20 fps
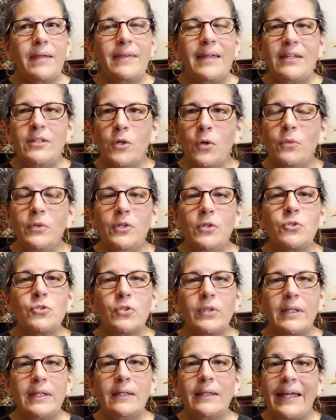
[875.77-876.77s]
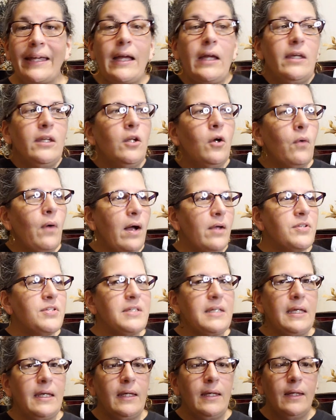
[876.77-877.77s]
they don't usually, like, I'll
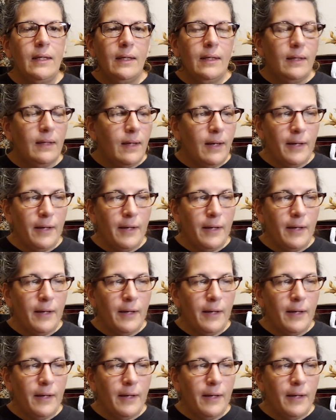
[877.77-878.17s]
see,